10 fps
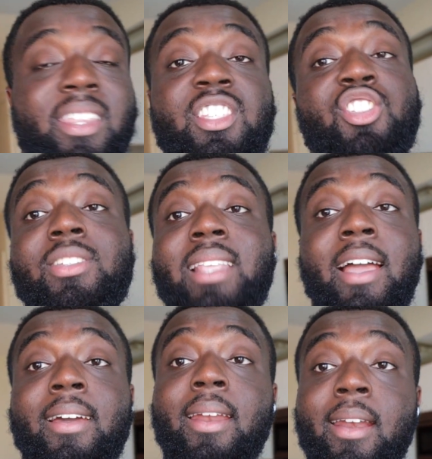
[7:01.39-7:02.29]
this is just
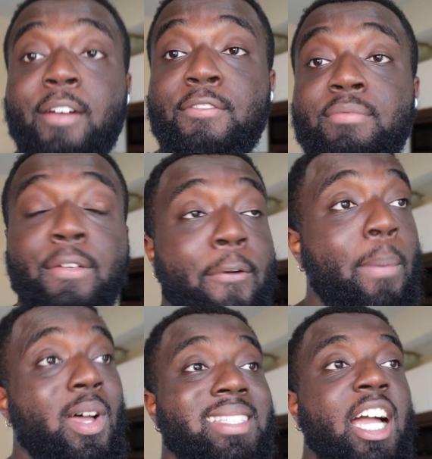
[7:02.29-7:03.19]
not good enough. The
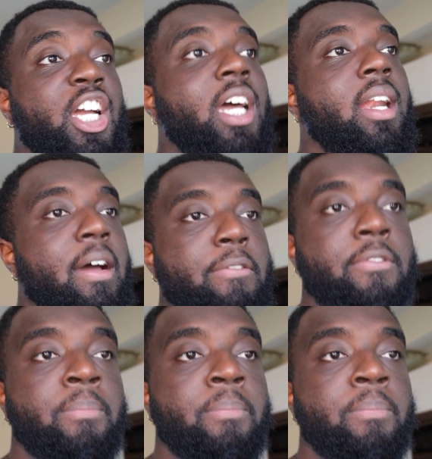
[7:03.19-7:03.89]
football is not good enough.